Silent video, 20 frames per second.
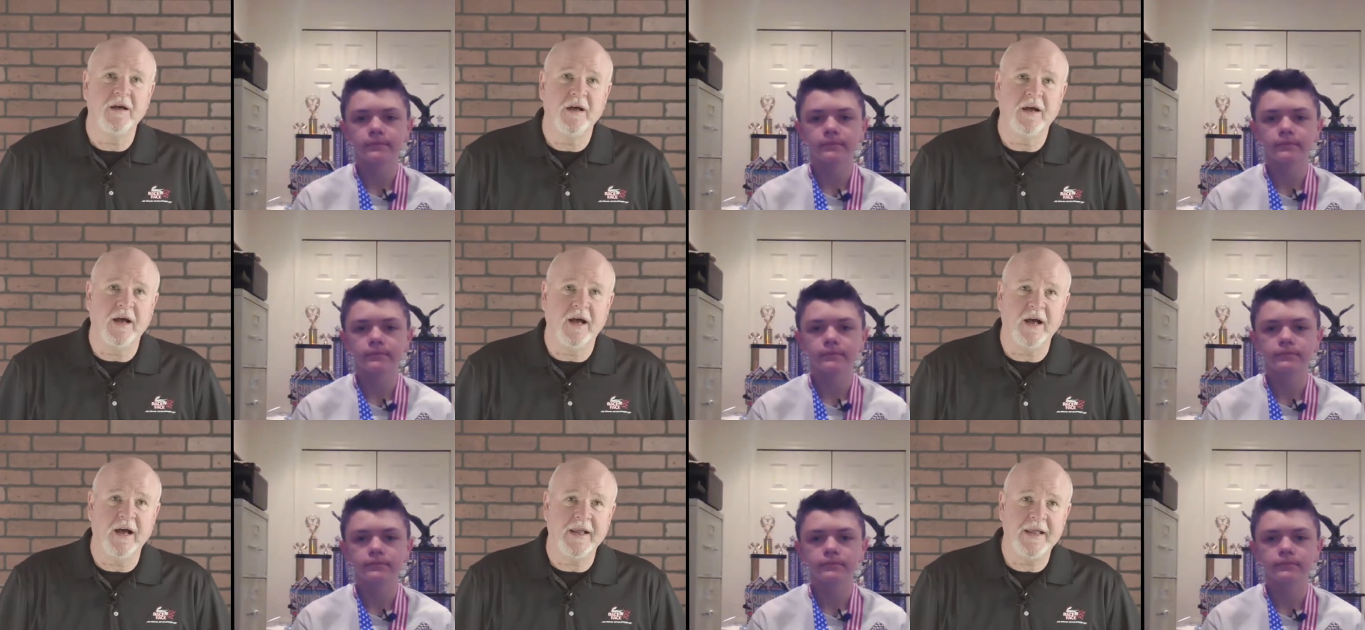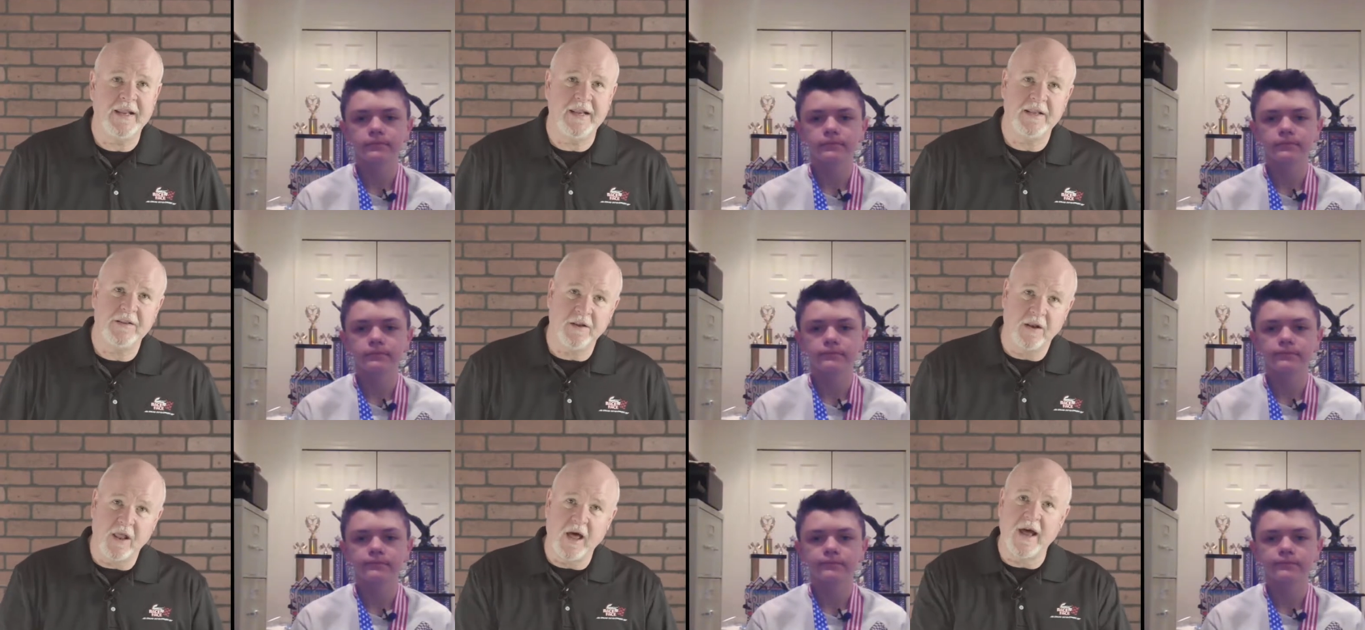Speaker 1: uh, hitting
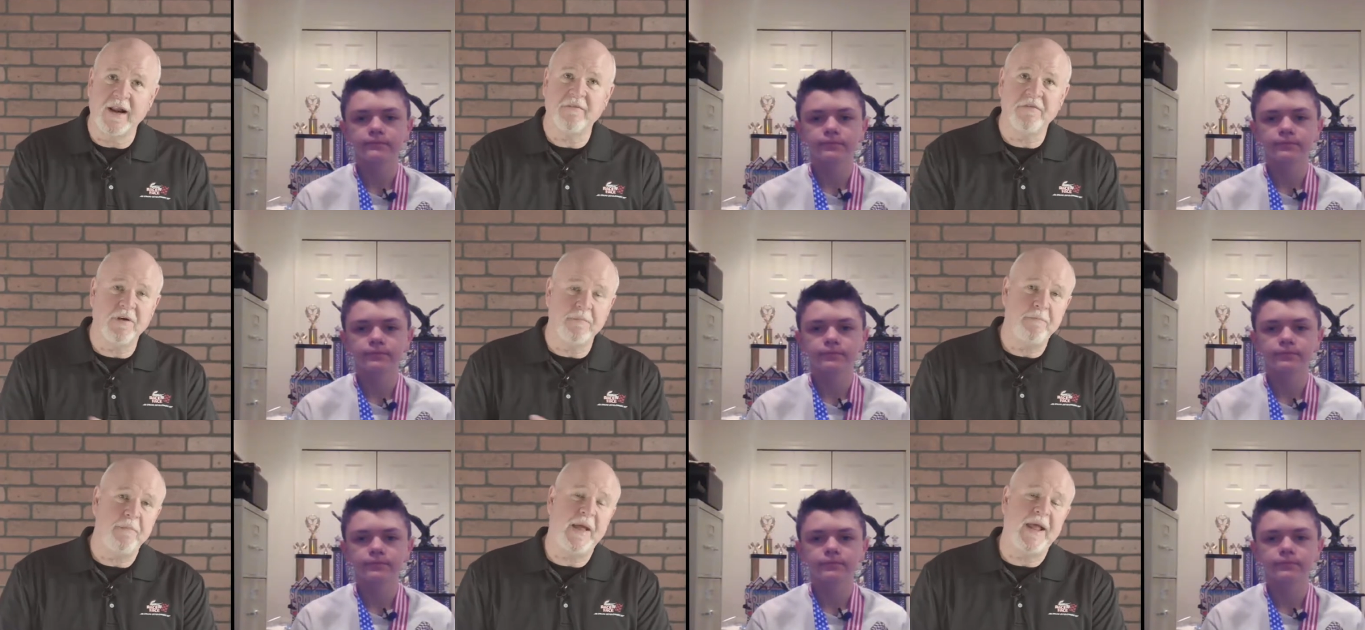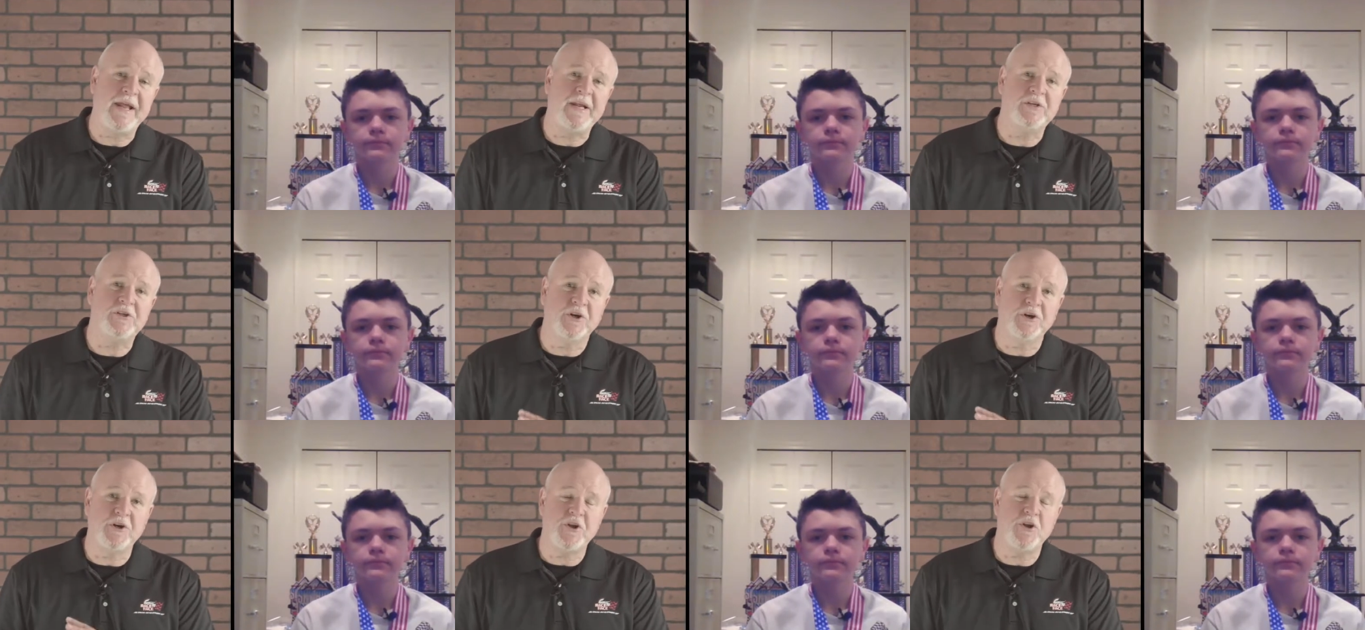a lot of the
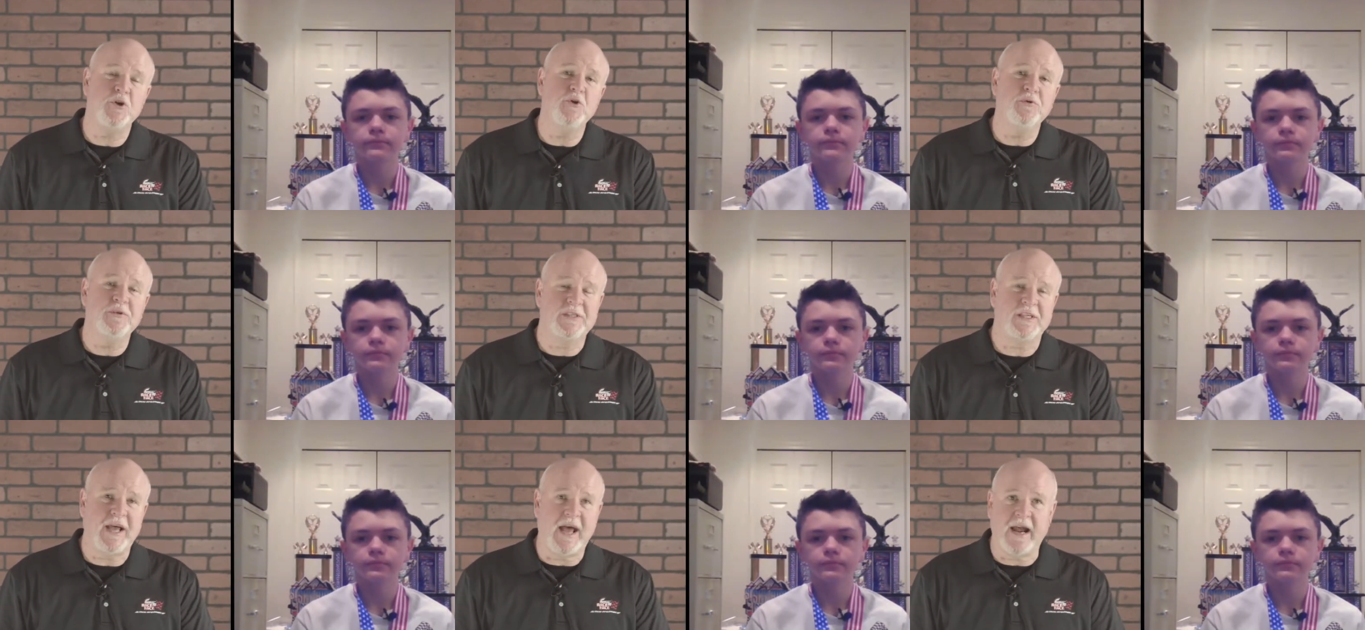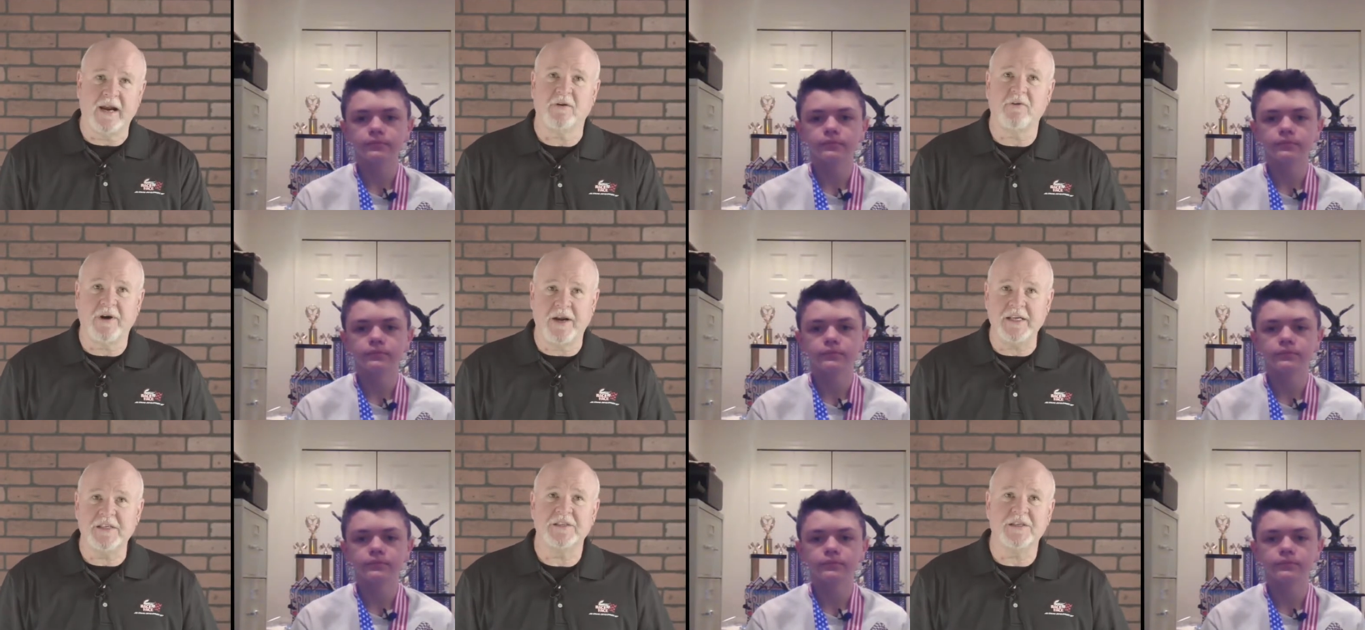major USAC
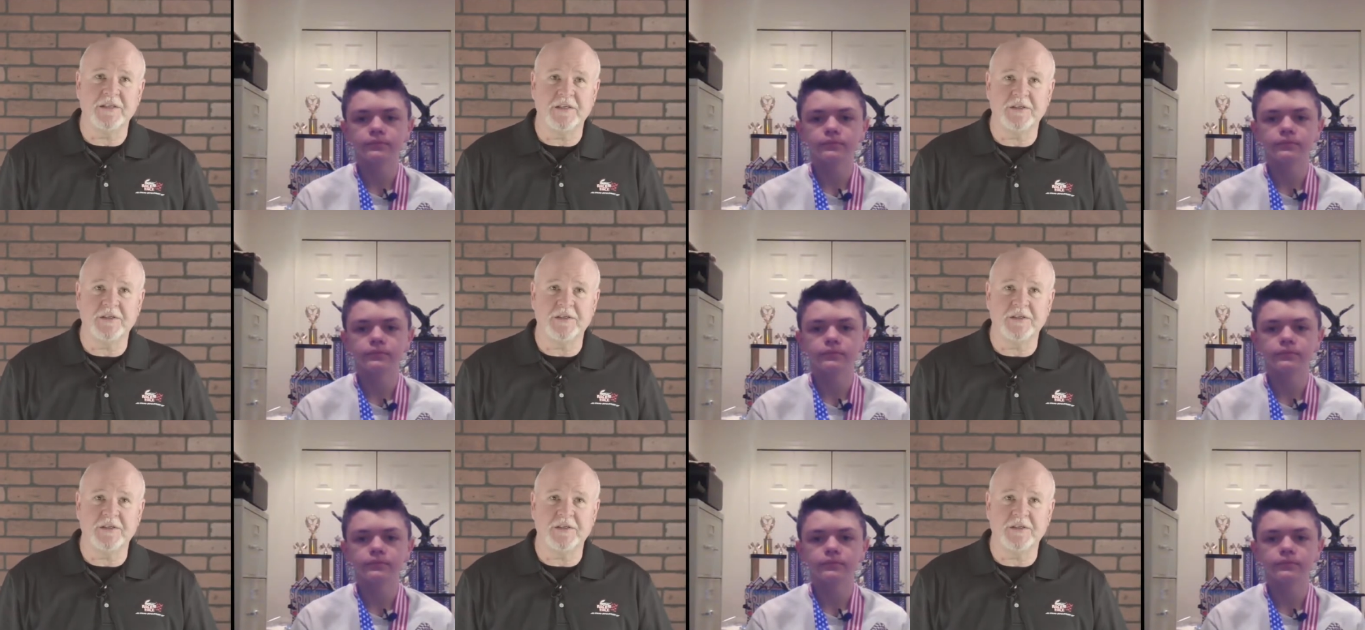races.